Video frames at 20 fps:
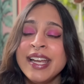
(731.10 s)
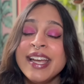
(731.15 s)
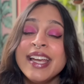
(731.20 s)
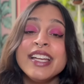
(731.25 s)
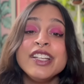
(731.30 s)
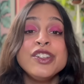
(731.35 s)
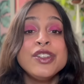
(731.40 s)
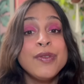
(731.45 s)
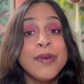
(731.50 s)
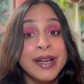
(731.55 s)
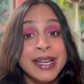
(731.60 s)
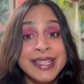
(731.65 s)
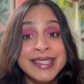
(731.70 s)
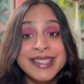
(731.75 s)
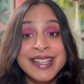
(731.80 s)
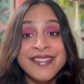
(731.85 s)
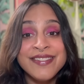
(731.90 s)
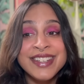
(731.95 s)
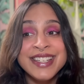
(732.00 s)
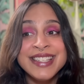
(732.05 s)
In
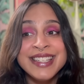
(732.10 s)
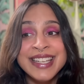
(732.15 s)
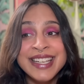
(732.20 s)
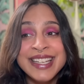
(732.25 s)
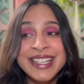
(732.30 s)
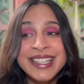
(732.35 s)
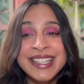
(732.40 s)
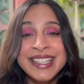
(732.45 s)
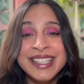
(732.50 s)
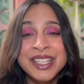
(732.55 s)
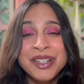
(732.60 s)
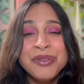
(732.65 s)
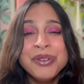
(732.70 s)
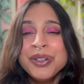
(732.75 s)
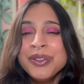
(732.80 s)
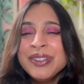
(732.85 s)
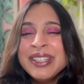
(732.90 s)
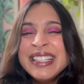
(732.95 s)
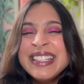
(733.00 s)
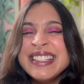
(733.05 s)
2017, there
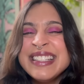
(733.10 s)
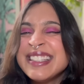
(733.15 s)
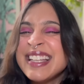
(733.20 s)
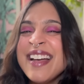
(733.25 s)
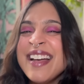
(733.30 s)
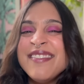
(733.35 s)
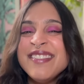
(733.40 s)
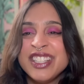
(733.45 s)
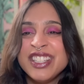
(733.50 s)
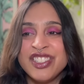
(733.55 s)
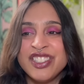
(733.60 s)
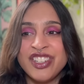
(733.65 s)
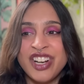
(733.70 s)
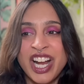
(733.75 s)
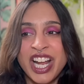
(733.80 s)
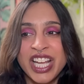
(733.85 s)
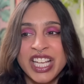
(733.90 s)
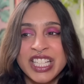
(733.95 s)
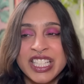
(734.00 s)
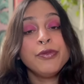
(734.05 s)
were only 7
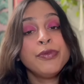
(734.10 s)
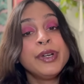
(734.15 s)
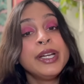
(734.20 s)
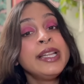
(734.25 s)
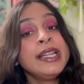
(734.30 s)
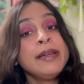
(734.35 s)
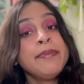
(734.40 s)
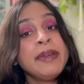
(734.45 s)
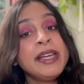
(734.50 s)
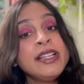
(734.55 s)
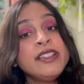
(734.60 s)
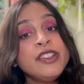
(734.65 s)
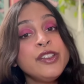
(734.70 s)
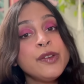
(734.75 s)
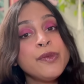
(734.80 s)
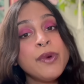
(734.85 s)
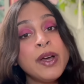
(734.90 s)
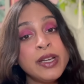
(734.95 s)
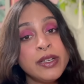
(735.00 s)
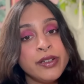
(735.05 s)
strikes. It really makes
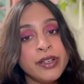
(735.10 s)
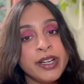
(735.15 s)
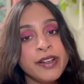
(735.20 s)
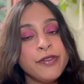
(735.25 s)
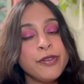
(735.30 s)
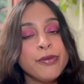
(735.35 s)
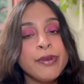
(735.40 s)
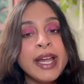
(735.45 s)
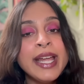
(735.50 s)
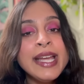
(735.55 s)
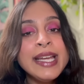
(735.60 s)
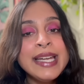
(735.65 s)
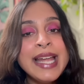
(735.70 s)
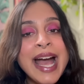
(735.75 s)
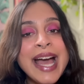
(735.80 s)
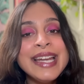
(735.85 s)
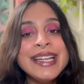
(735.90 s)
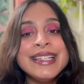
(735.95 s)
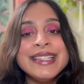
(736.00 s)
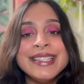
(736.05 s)
you wonder, if Reagan
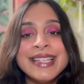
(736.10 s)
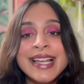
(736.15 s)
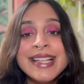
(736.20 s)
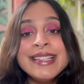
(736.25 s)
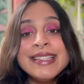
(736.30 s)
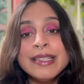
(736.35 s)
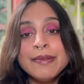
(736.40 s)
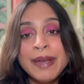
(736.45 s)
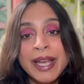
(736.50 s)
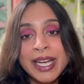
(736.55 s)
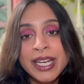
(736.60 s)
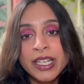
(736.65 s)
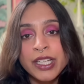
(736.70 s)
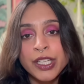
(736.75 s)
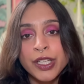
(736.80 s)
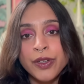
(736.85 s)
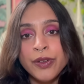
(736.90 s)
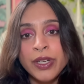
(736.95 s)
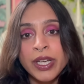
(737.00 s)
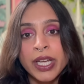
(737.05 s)
hadn't
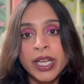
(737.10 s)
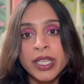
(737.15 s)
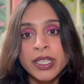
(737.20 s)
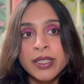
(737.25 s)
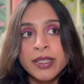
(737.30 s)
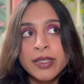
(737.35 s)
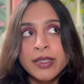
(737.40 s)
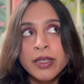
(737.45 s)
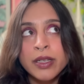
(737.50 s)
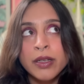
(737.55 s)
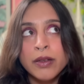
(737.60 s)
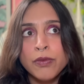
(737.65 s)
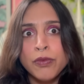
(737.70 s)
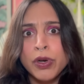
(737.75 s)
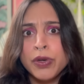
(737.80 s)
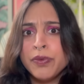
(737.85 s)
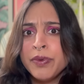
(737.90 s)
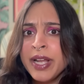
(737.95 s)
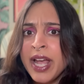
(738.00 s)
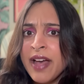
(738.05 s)
decimated unions,
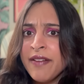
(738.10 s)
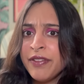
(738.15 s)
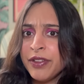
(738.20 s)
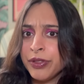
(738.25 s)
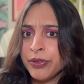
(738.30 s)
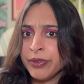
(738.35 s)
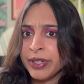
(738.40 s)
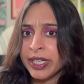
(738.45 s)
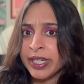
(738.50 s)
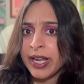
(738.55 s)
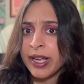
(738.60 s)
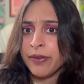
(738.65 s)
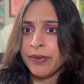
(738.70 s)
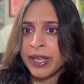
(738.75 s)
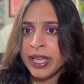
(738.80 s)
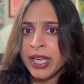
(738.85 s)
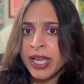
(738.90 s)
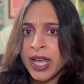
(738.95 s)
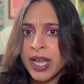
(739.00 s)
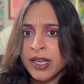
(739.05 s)
would we have a 3-day
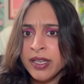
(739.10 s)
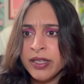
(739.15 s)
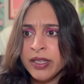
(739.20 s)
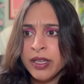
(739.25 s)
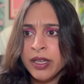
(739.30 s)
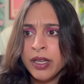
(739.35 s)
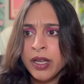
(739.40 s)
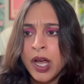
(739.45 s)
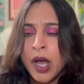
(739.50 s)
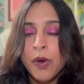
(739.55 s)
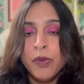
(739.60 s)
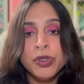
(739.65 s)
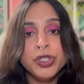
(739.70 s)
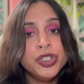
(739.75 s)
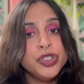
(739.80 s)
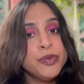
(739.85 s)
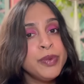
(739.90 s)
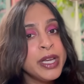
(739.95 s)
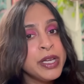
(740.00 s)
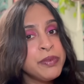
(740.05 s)
weekend?
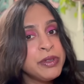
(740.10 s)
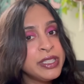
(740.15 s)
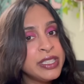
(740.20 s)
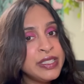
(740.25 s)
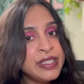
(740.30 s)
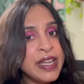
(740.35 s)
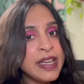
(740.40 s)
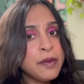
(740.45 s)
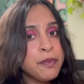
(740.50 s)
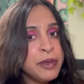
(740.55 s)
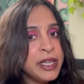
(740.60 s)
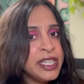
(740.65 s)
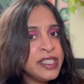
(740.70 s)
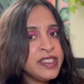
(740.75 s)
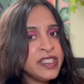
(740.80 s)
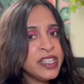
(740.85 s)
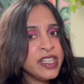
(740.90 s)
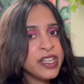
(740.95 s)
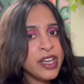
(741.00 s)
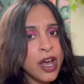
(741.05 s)
Would you be able to take
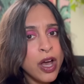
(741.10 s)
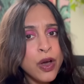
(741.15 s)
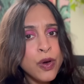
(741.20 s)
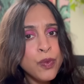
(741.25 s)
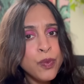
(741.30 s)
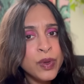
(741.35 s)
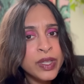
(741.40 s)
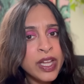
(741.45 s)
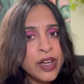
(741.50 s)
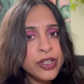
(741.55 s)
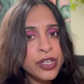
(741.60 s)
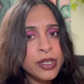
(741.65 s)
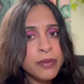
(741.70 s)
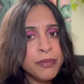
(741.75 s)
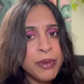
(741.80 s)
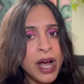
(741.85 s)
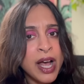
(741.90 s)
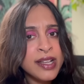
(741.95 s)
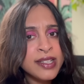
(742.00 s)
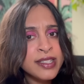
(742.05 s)
PTO without your
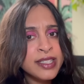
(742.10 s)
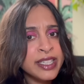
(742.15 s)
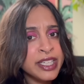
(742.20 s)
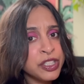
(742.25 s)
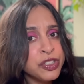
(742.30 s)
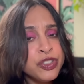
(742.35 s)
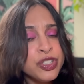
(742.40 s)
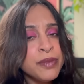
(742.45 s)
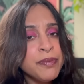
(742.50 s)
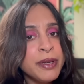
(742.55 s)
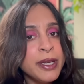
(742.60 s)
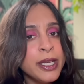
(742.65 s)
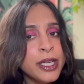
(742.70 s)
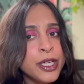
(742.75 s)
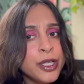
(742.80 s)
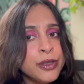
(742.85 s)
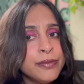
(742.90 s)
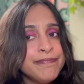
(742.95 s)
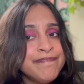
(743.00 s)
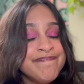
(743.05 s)
boss guilt-tripping
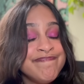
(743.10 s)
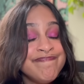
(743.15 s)
you?